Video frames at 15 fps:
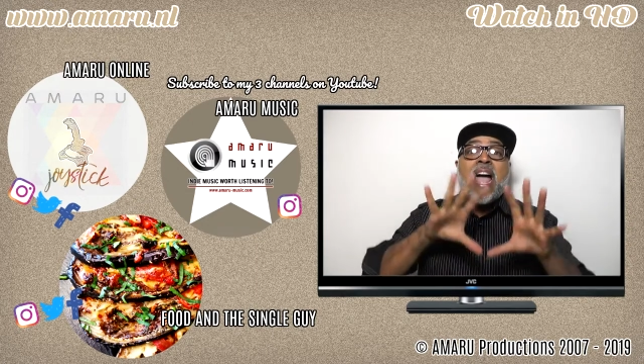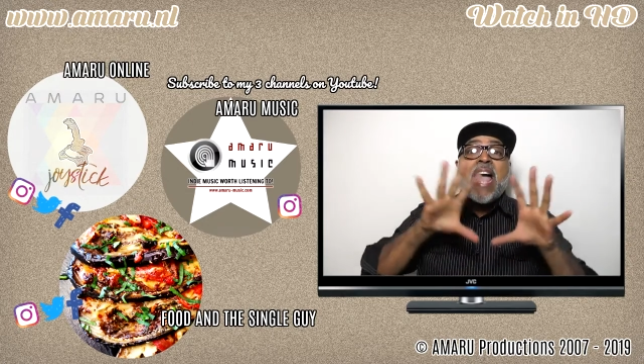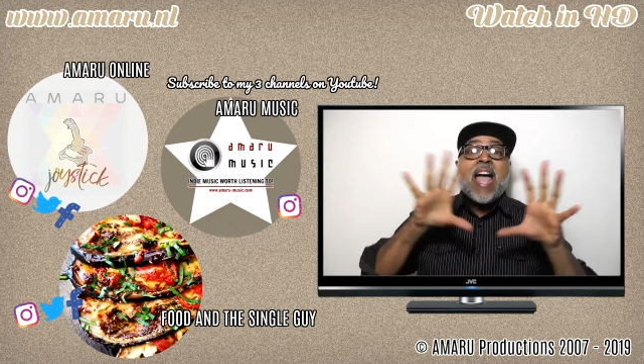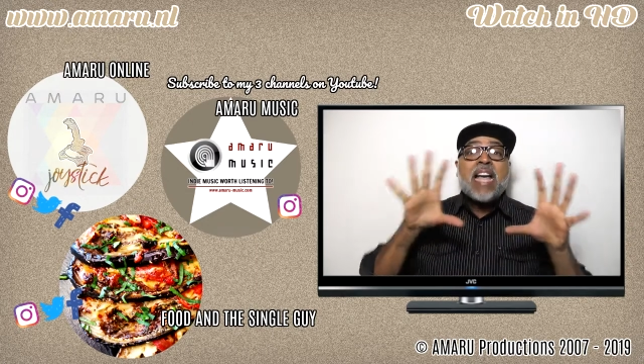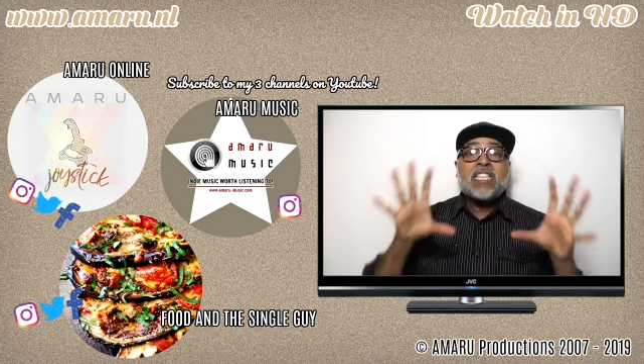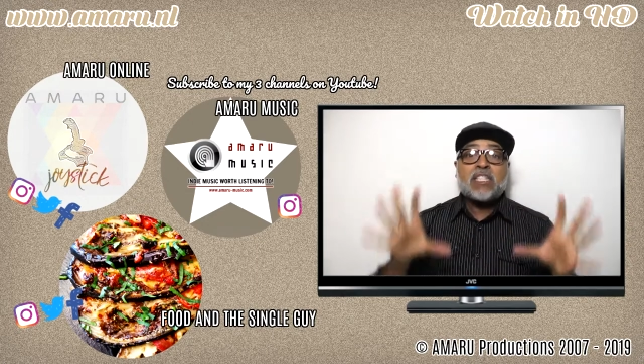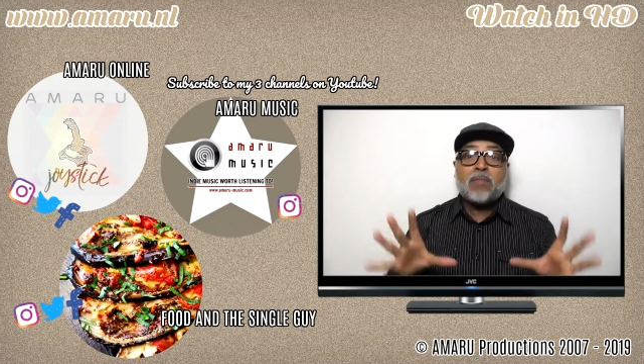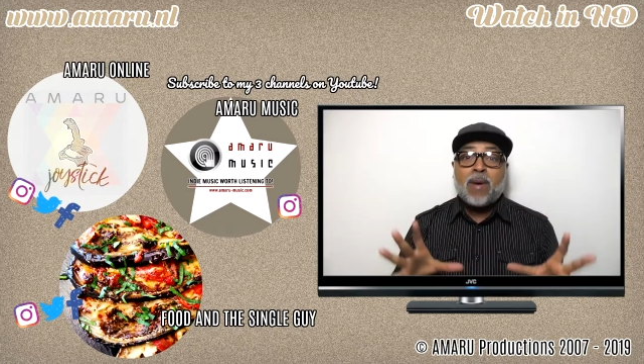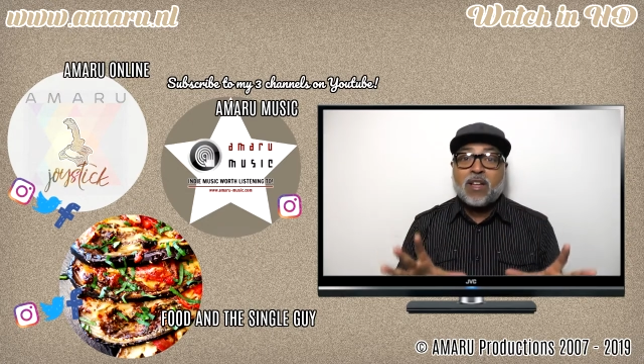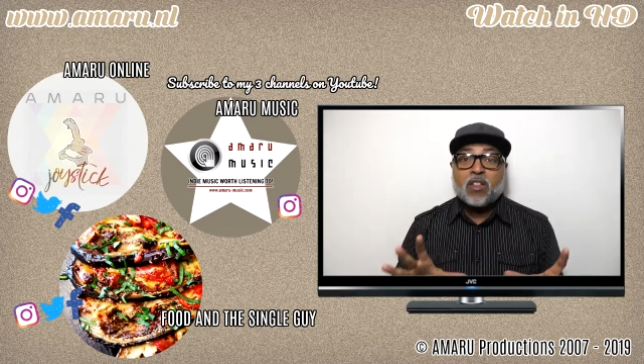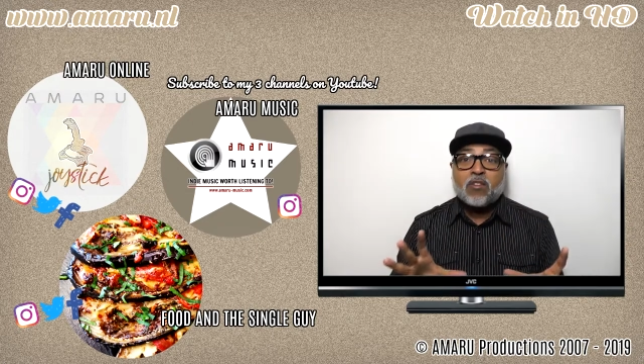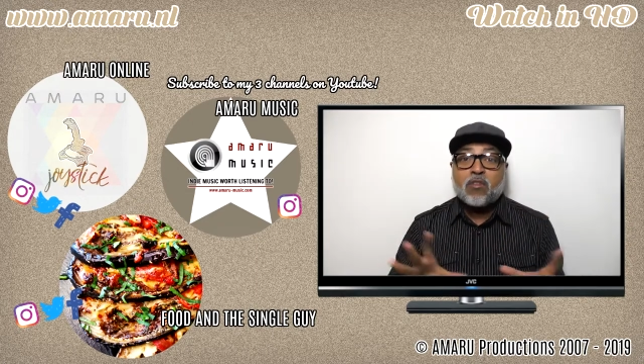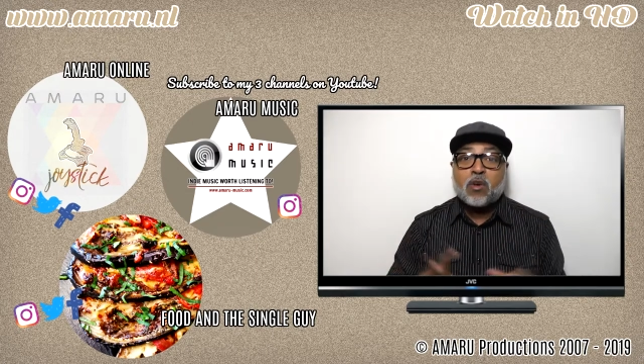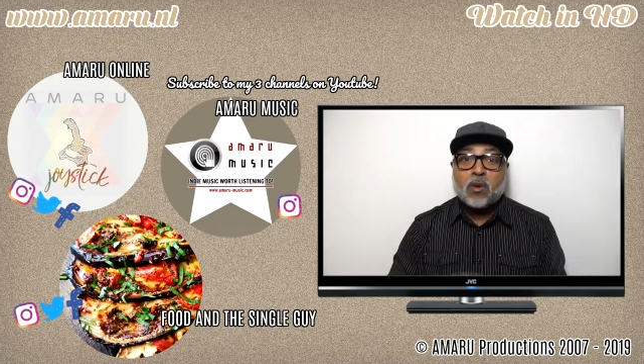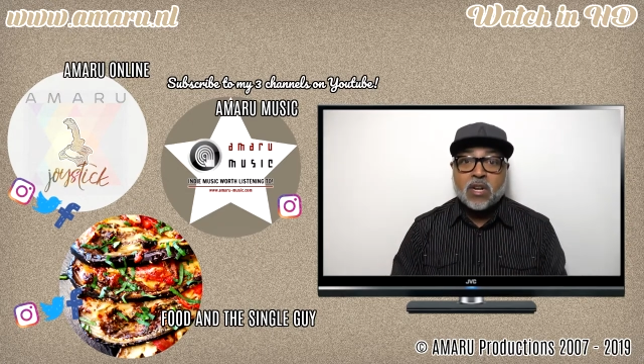aspect
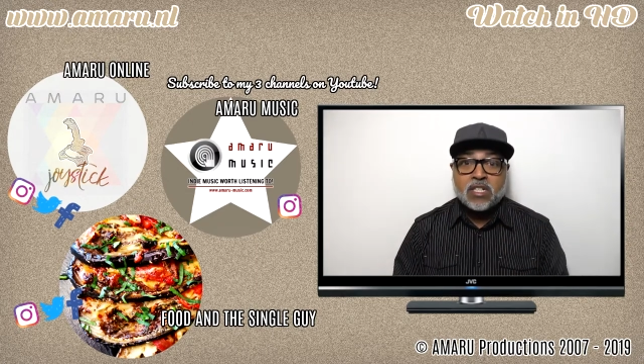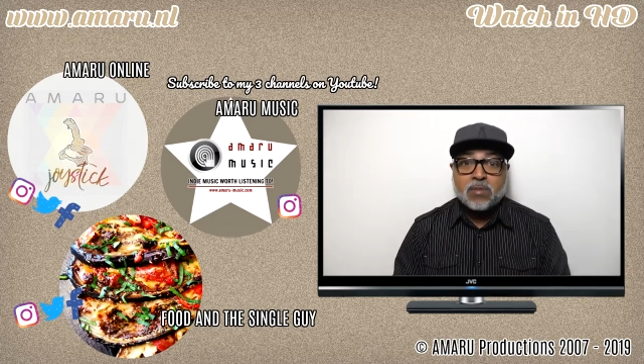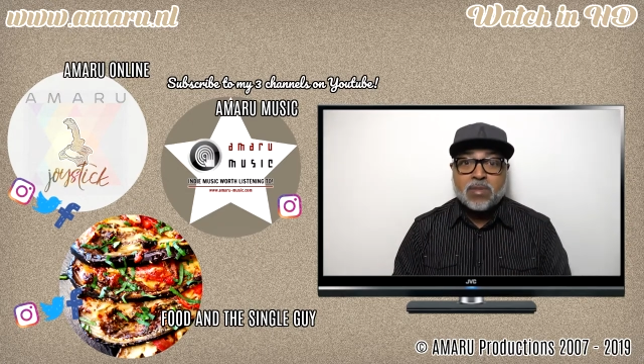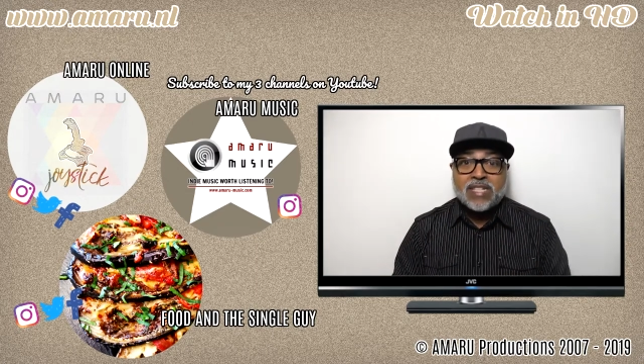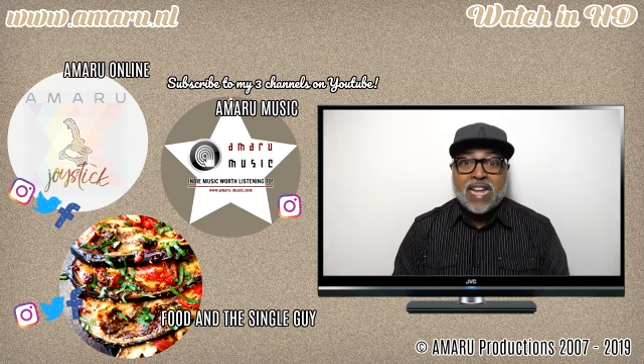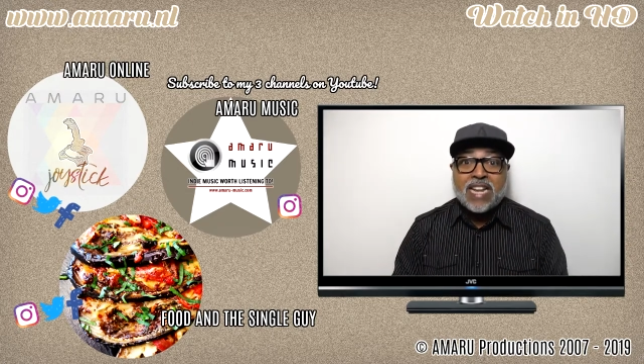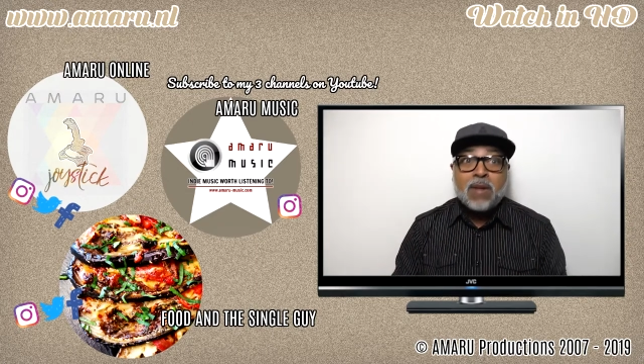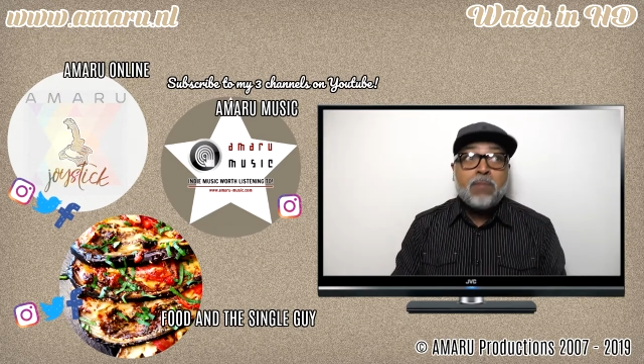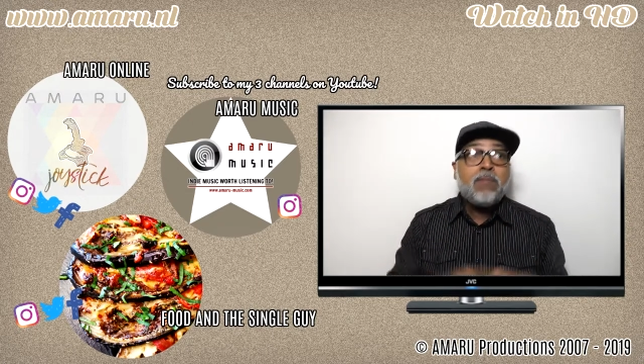of Christmas and the